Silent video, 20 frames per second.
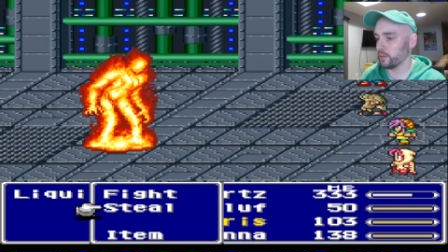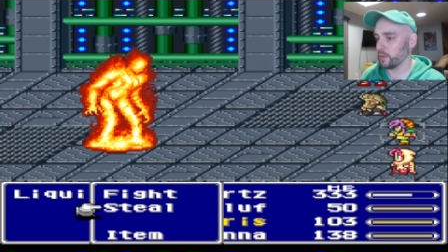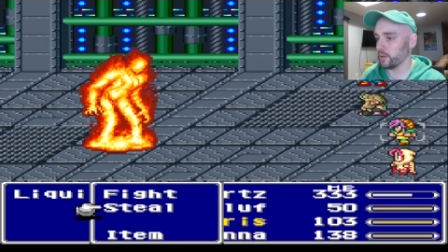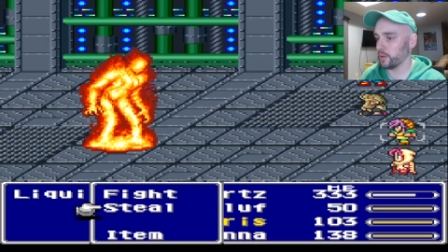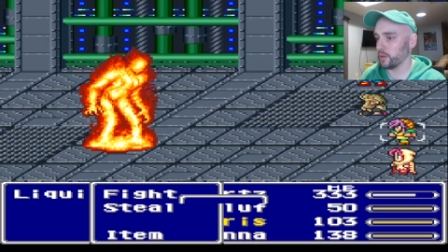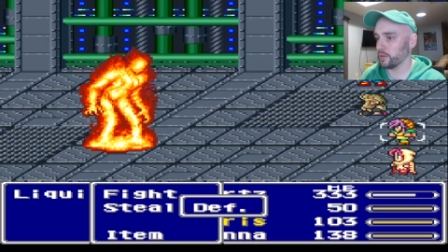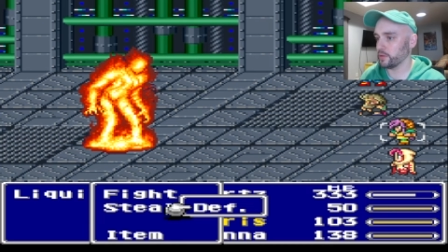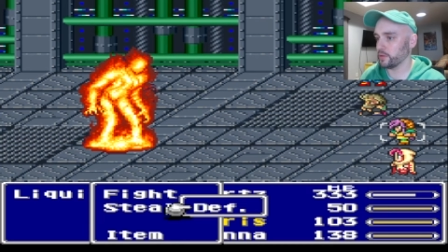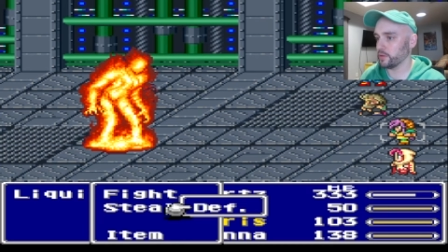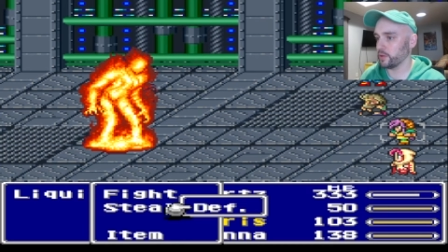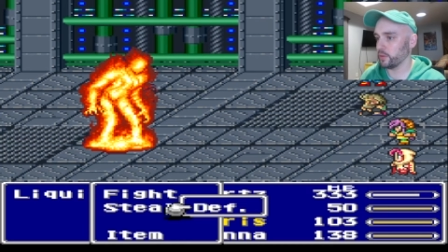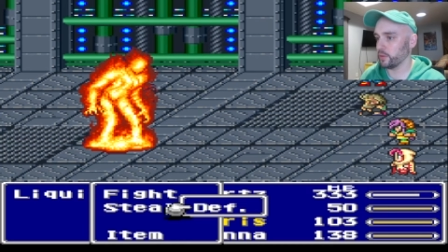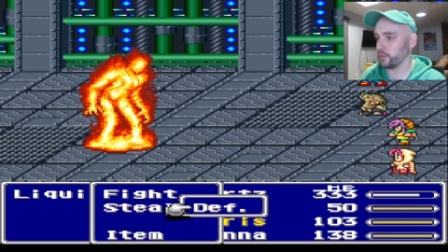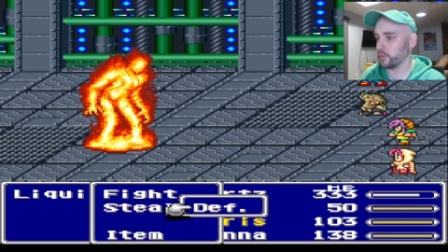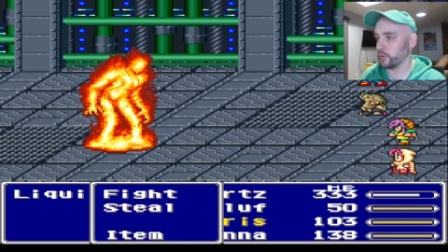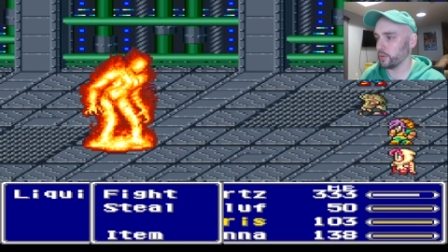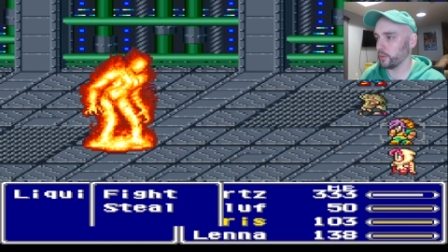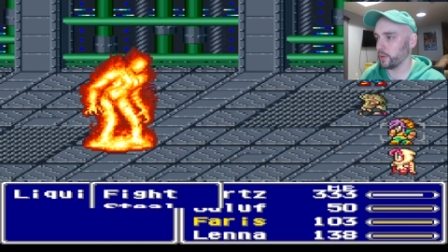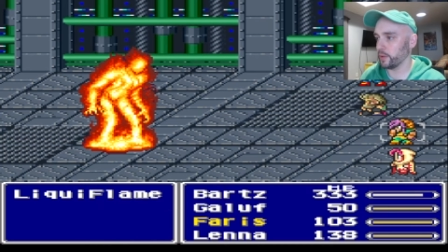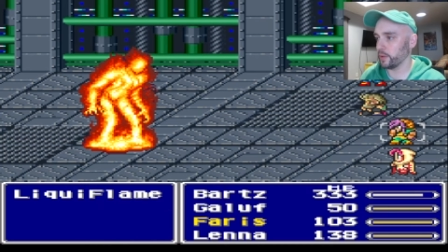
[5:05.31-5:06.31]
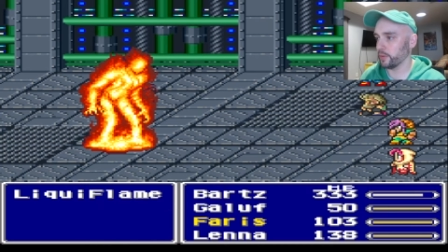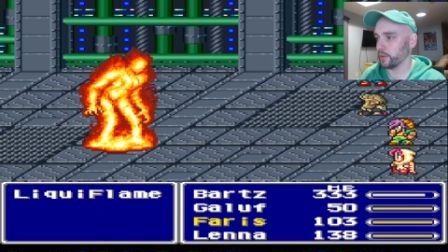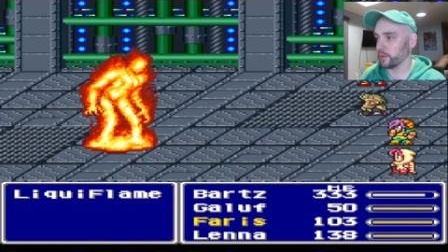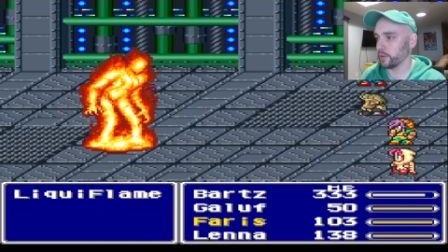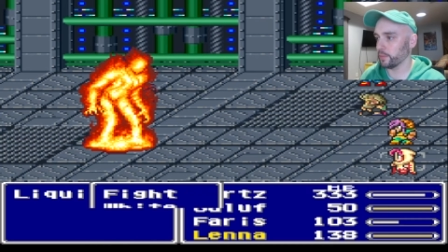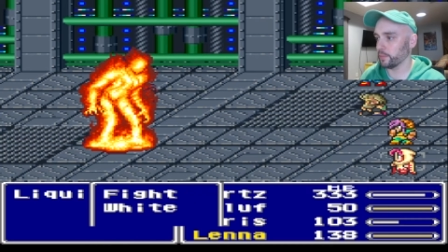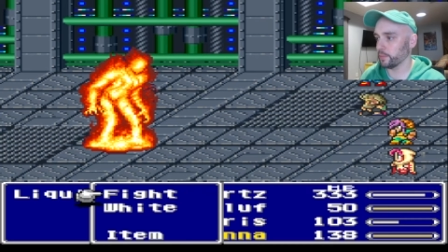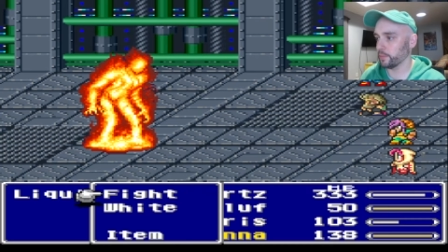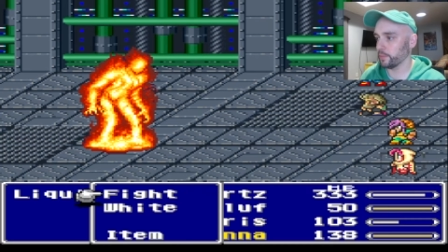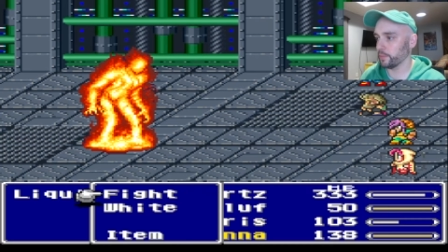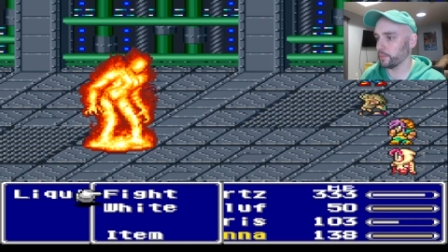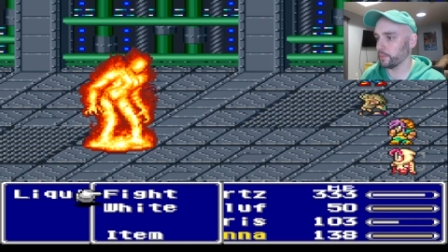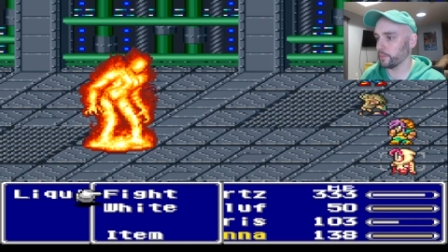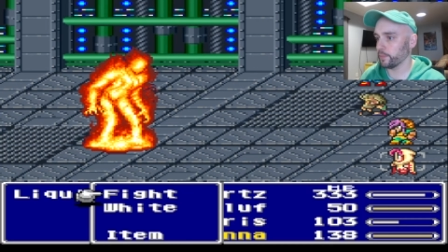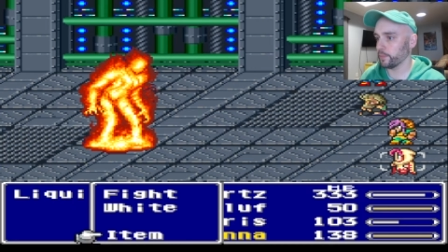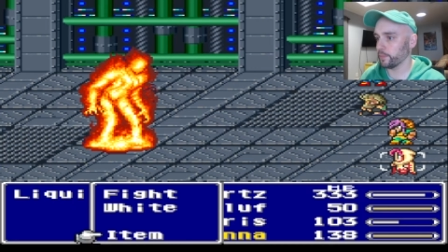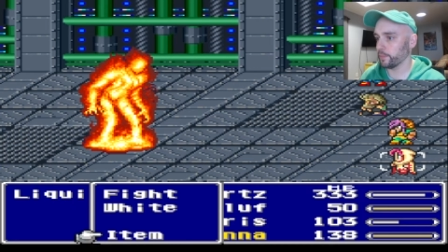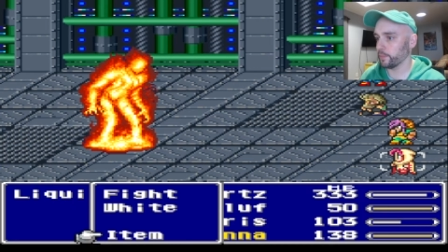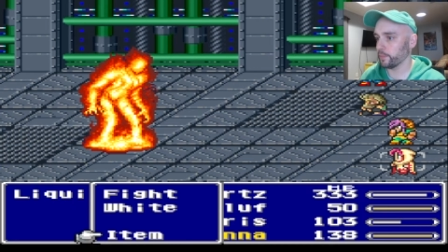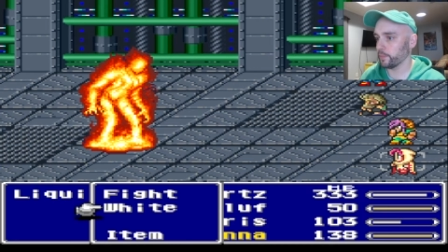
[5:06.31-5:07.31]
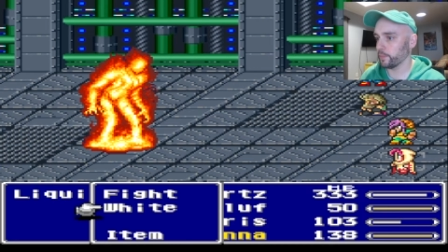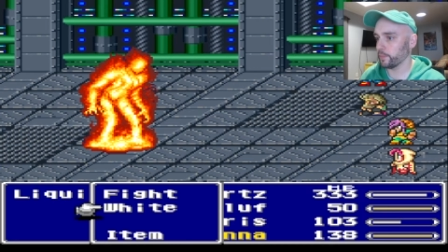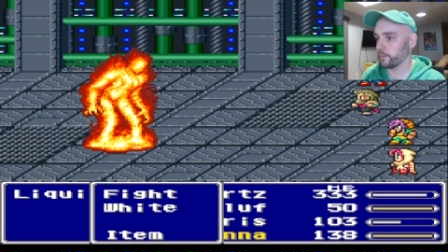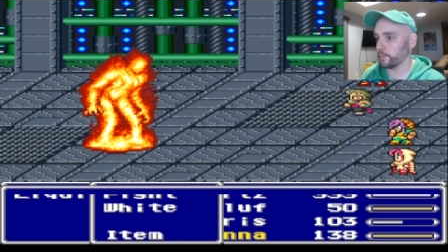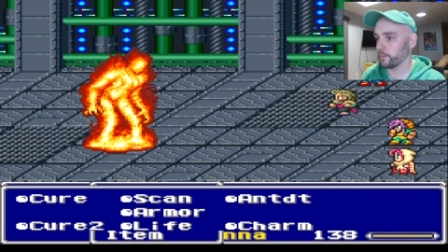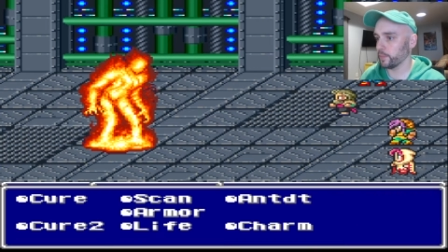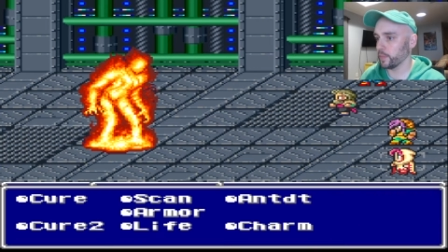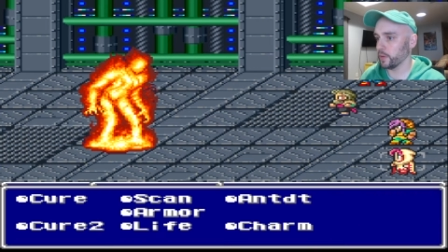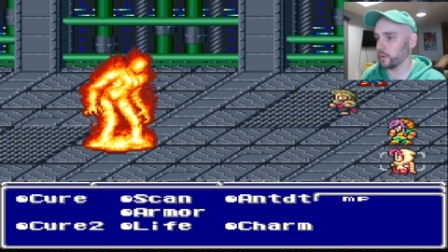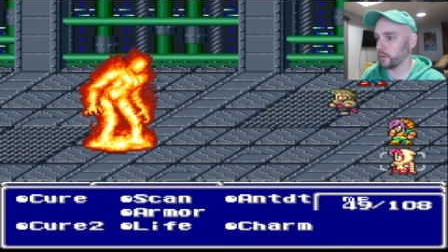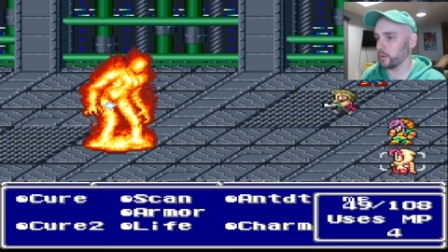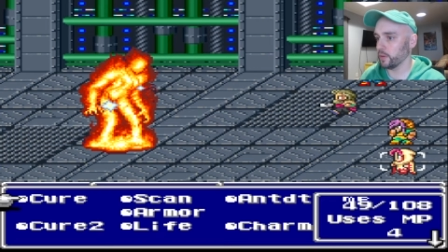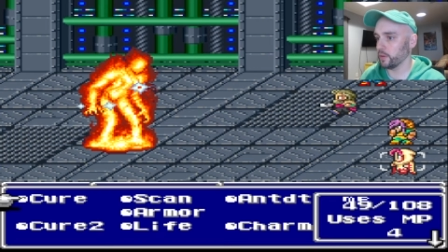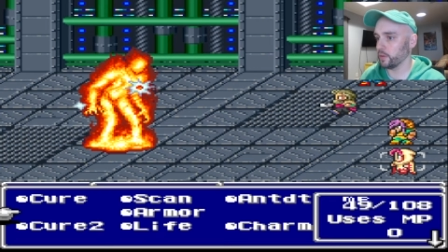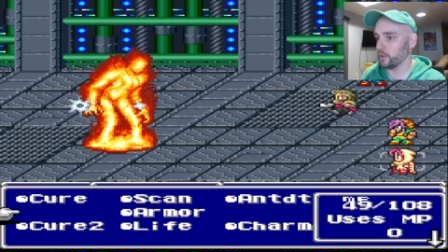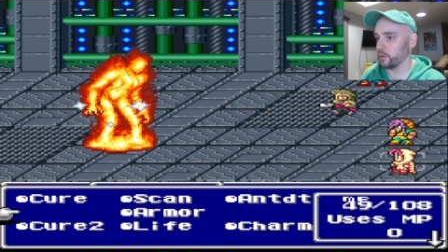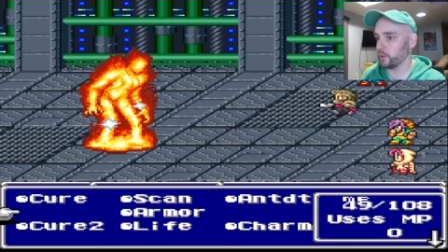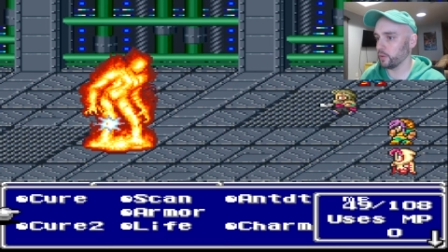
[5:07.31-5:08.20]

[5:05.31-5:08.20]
I don't do anything.